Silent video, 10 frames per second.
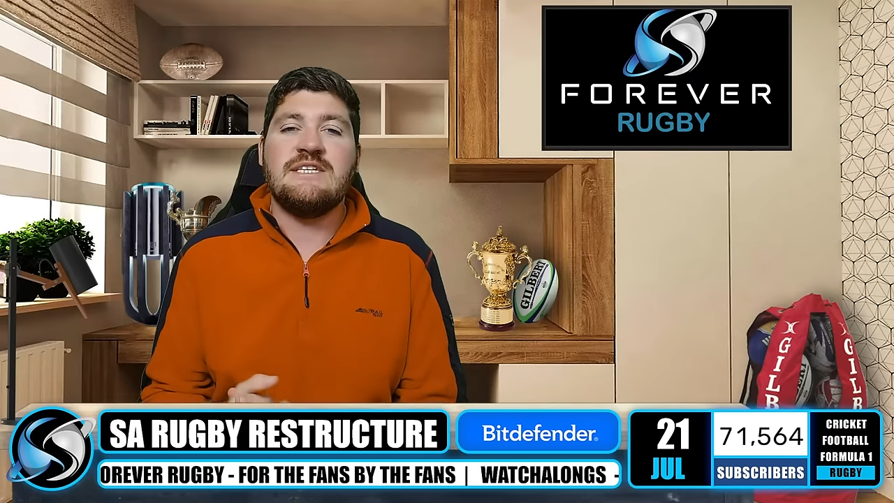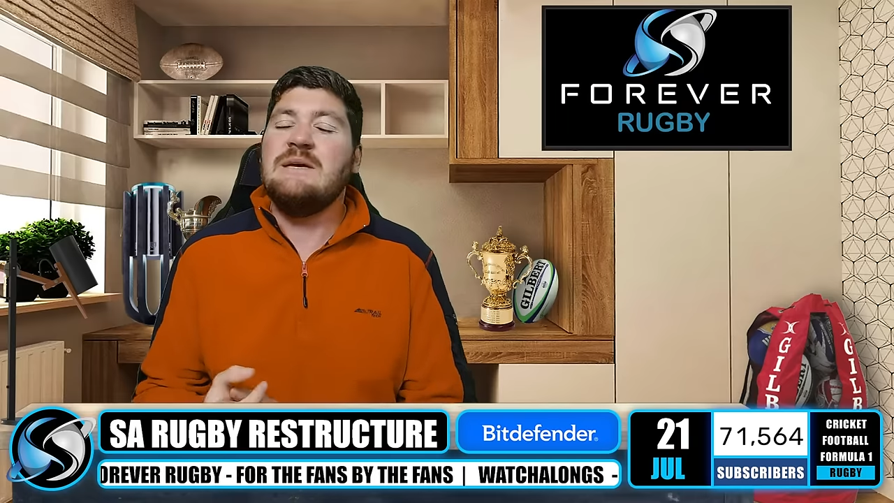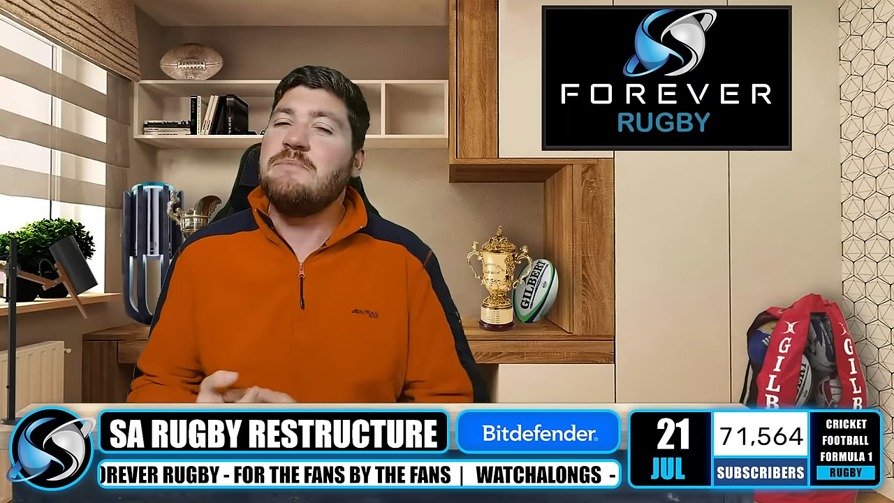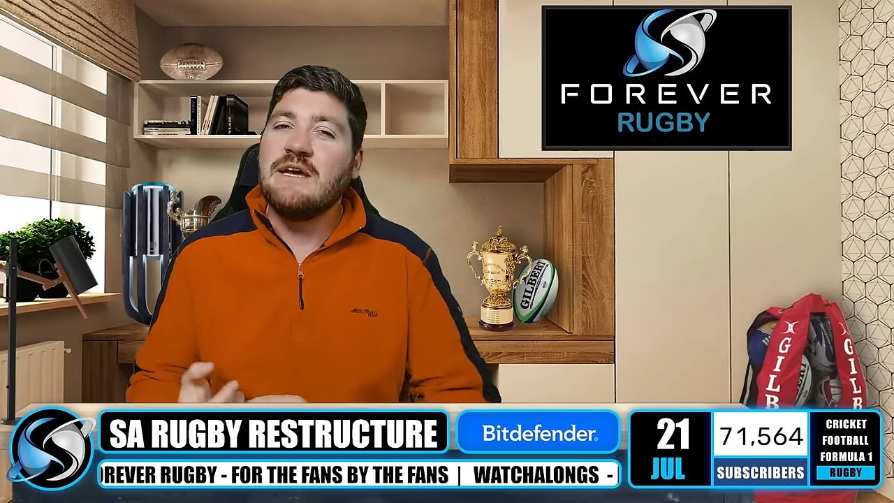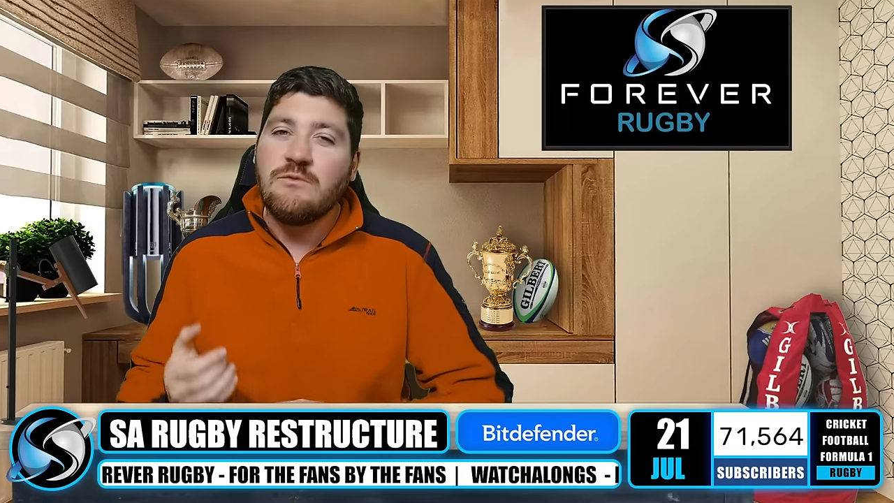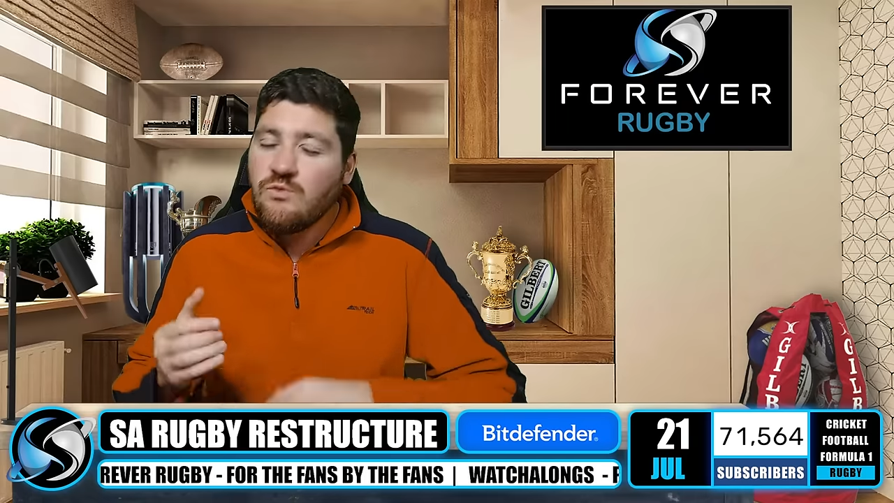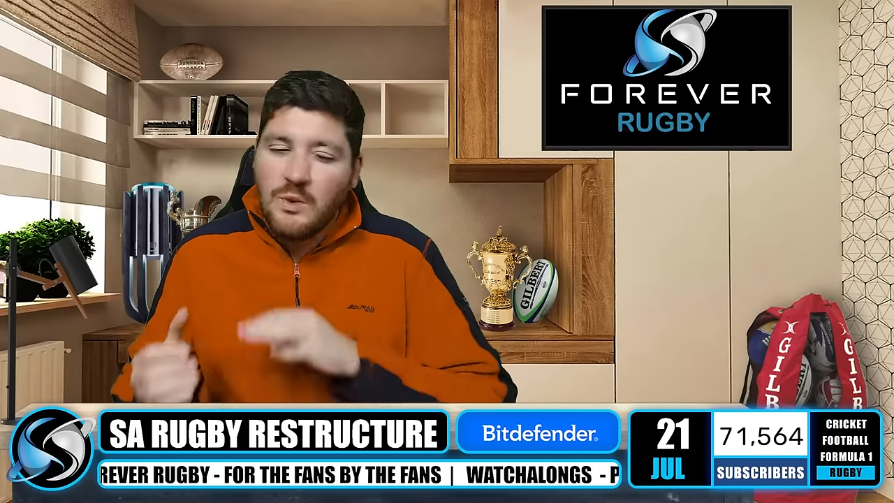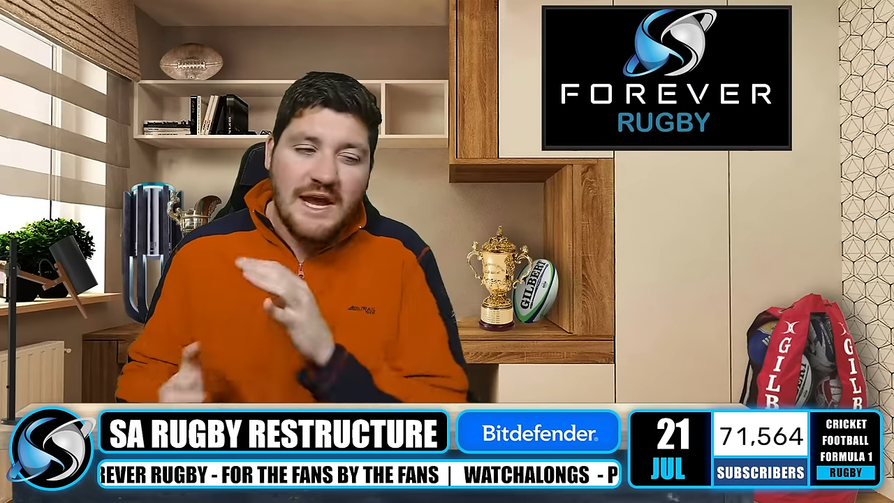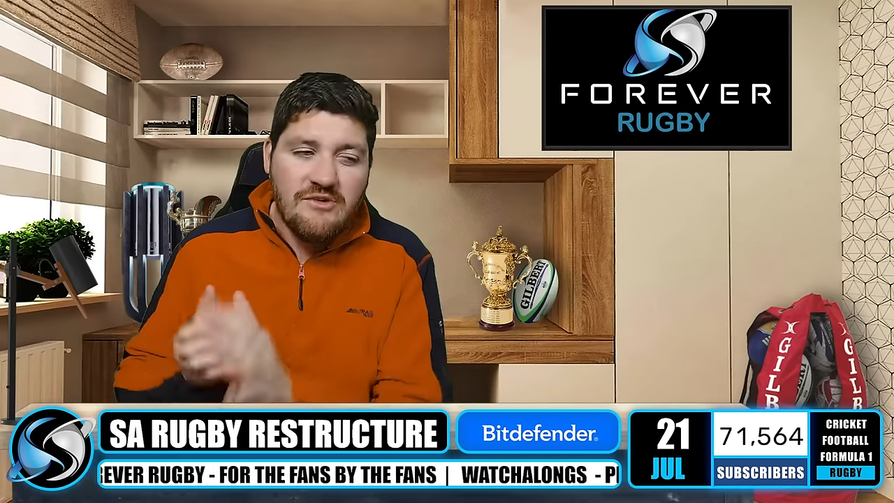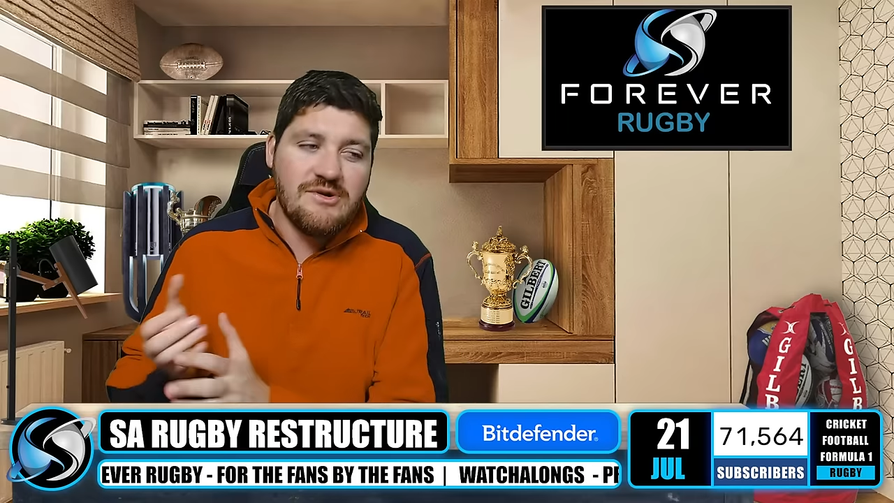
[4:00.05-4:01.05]
keeping a
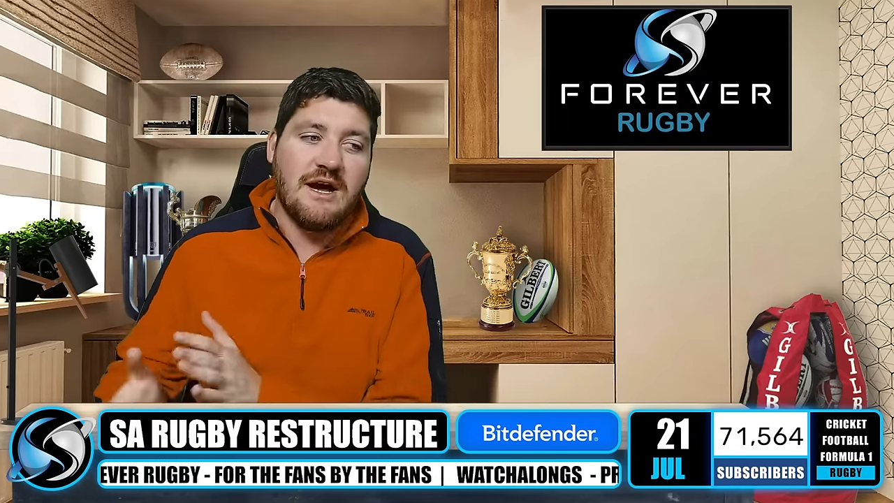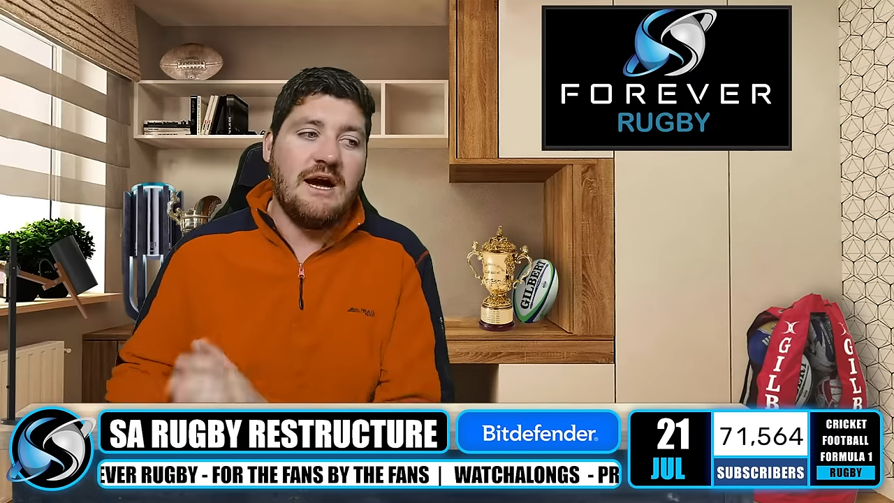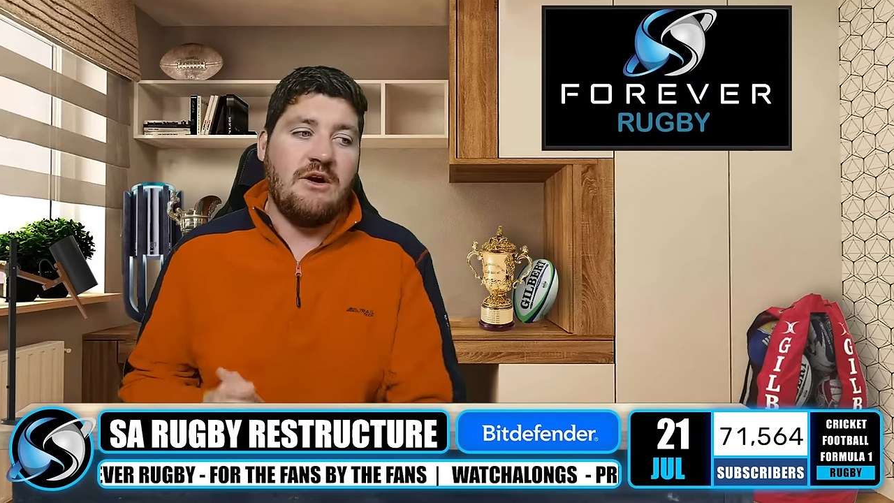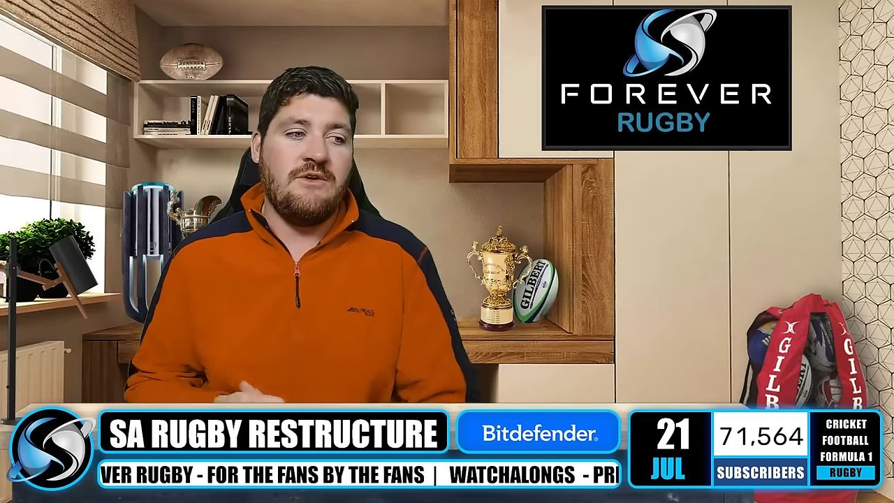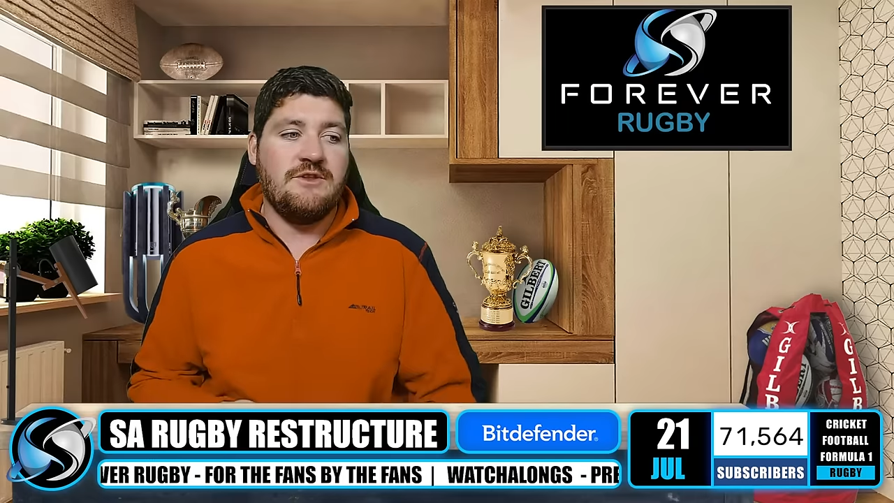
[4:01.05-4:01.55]
wary eye on